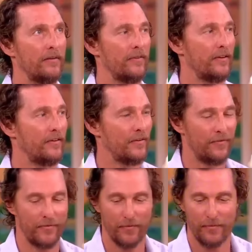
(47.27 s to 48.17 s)
to prevent
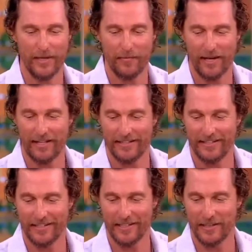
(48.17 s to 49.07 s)
further
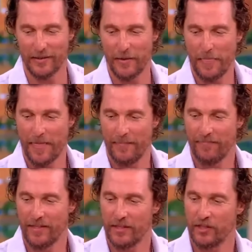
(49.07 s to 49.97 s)
violence. As the
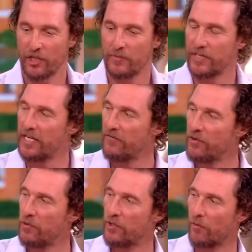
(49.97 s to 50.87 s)
conversation
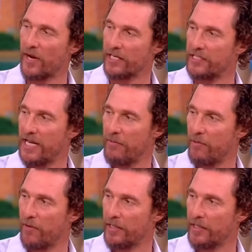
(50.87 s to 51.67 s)
escalated, so did